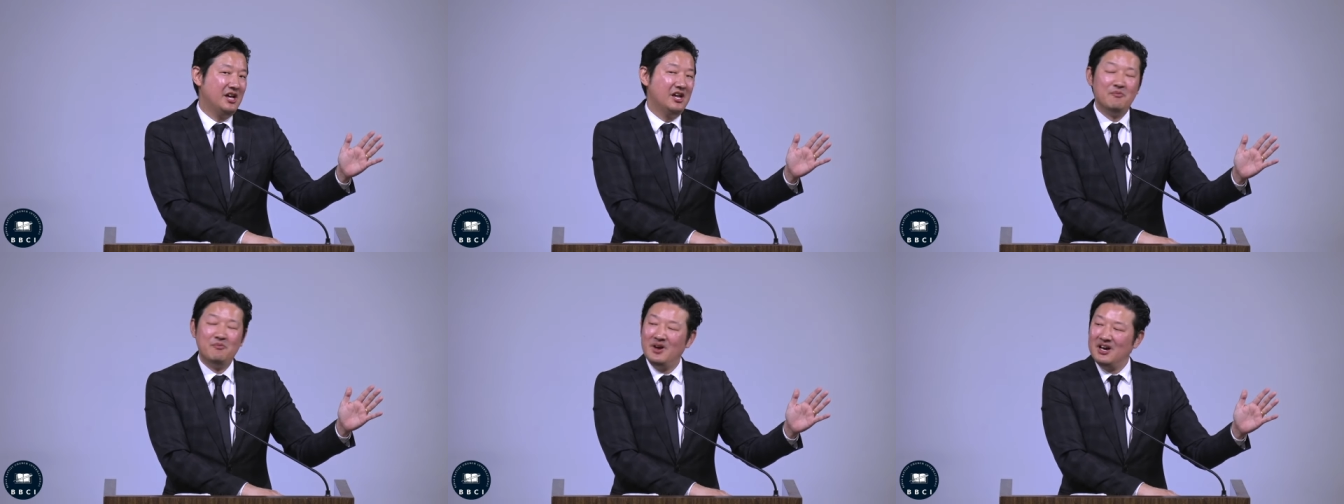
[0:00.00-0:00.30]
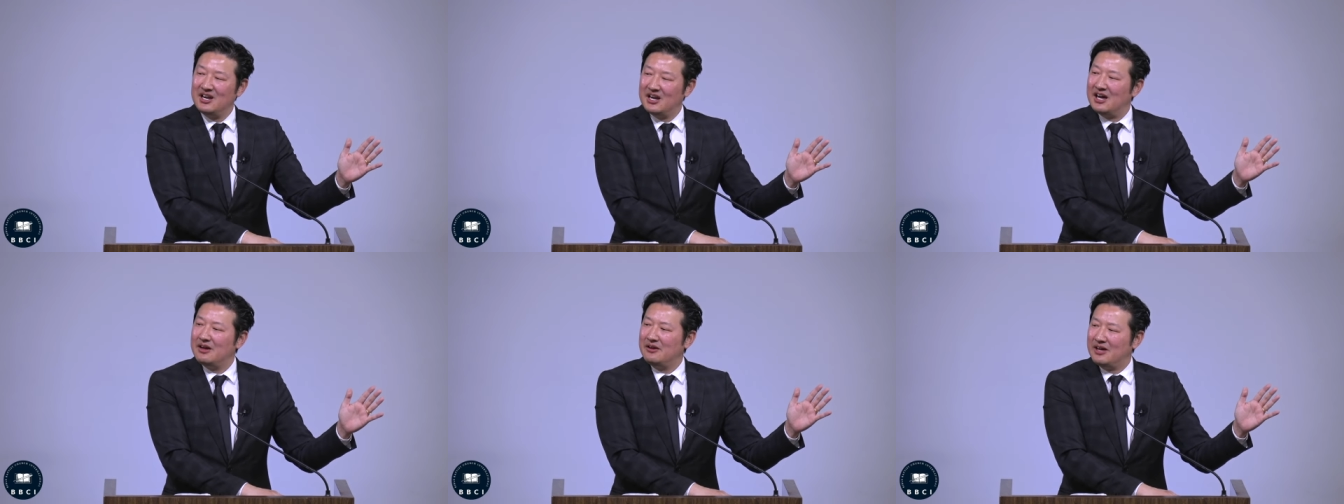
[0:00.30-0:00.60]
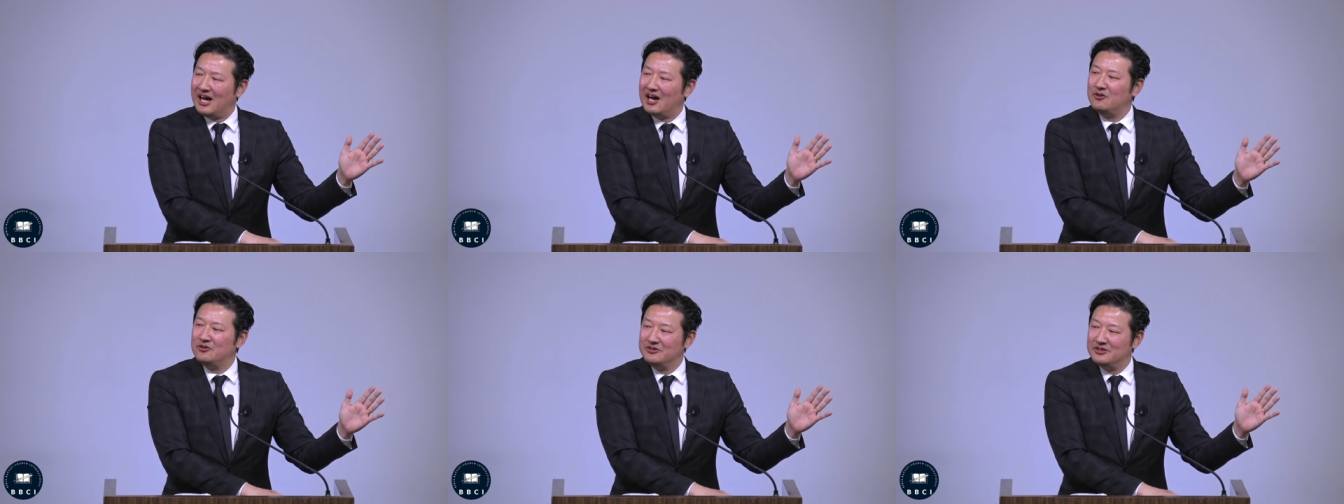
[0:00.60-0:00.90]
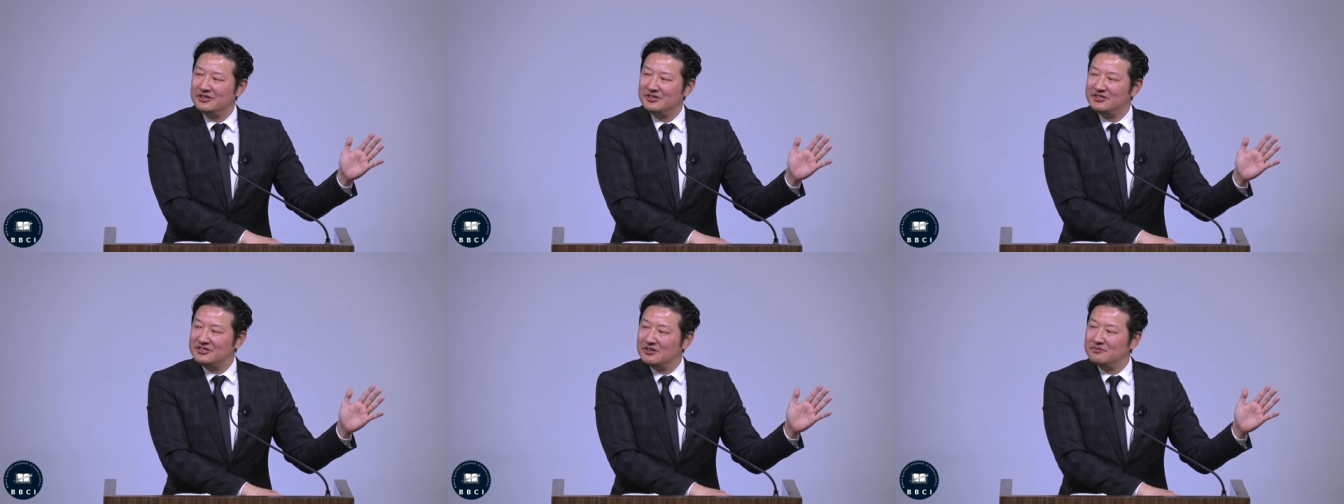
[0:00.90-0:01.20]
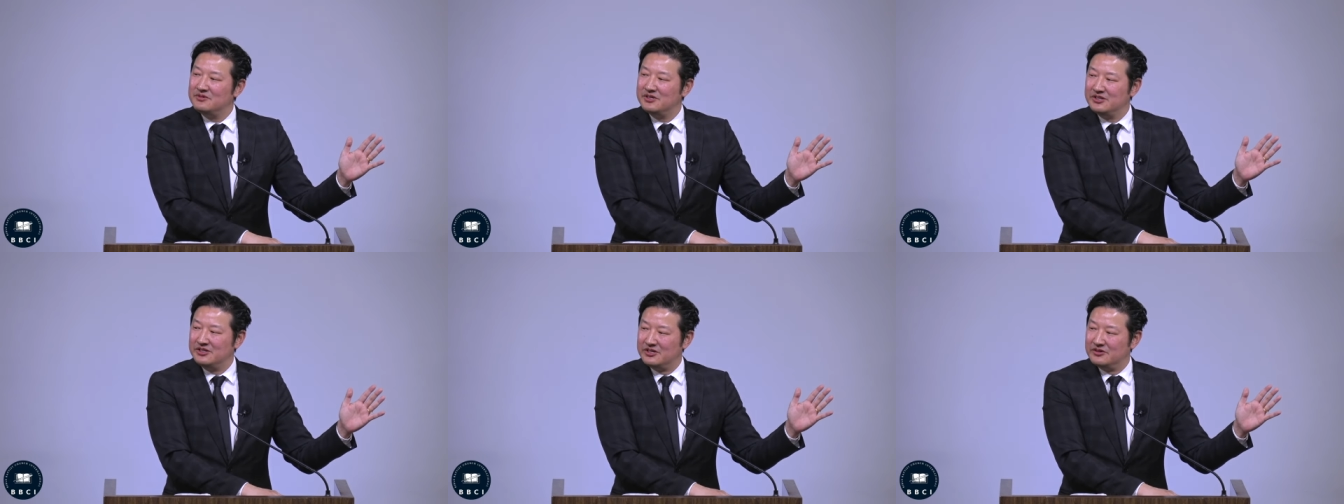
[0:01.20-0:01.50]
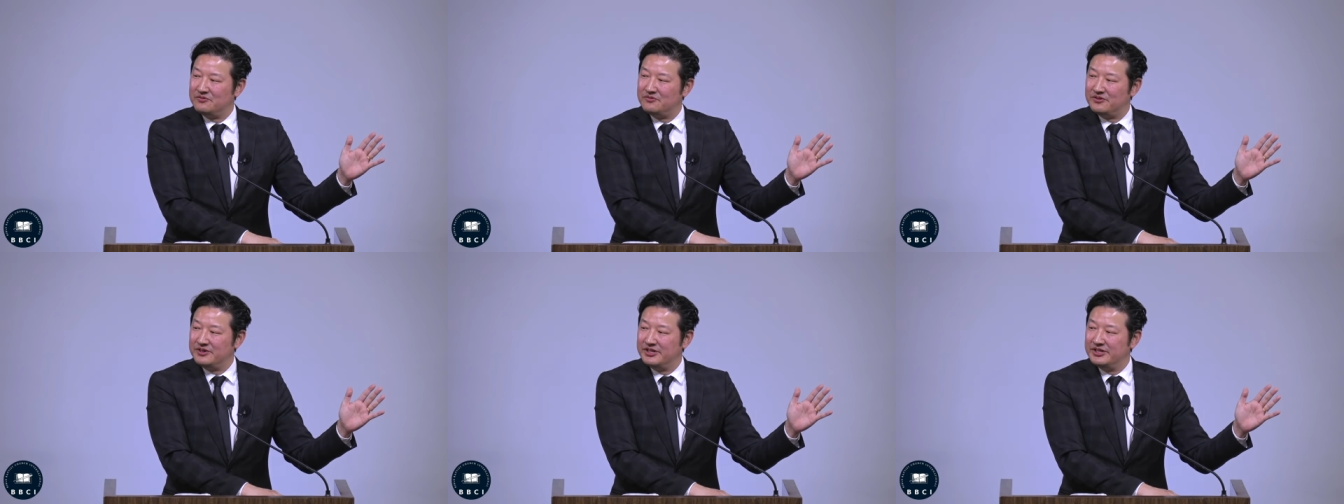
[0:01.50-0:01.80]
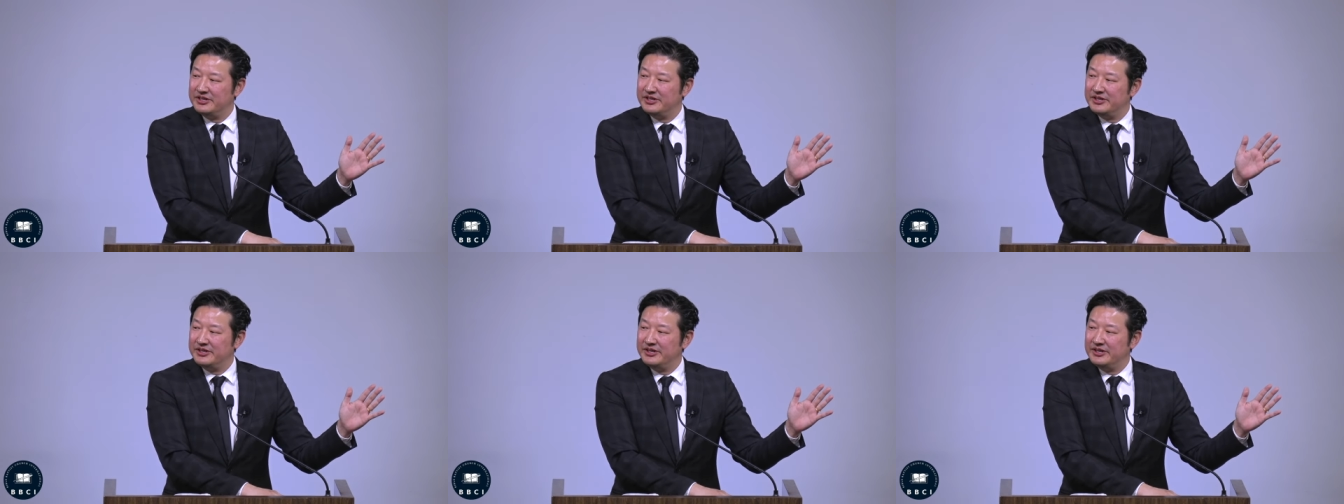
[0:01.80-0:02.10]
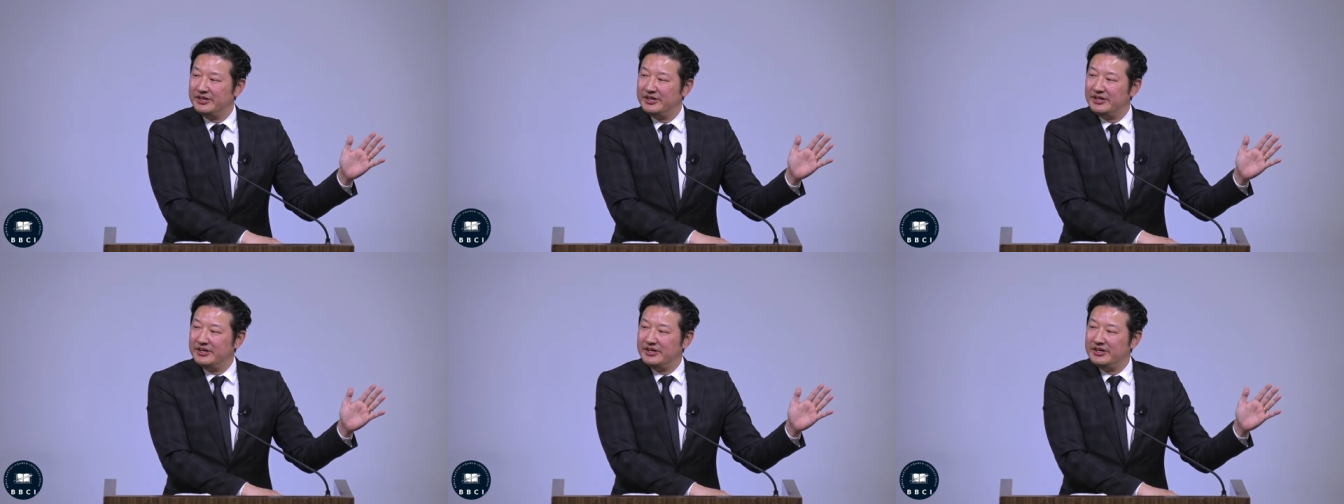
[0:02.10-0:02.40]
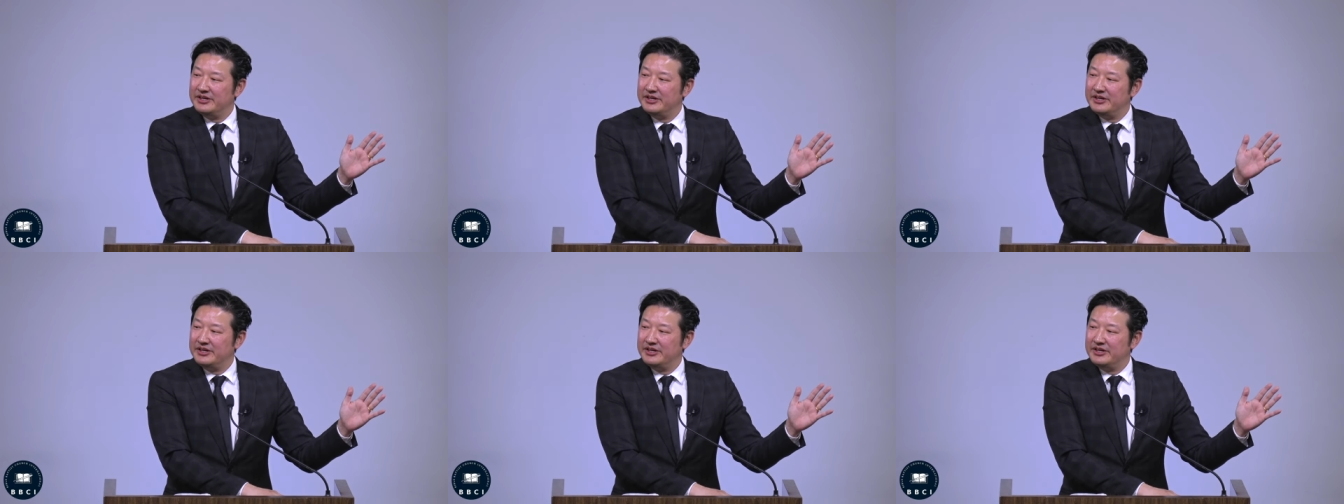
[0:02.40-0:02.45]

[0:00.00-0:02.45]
man, I, I would have done something different. Yeah.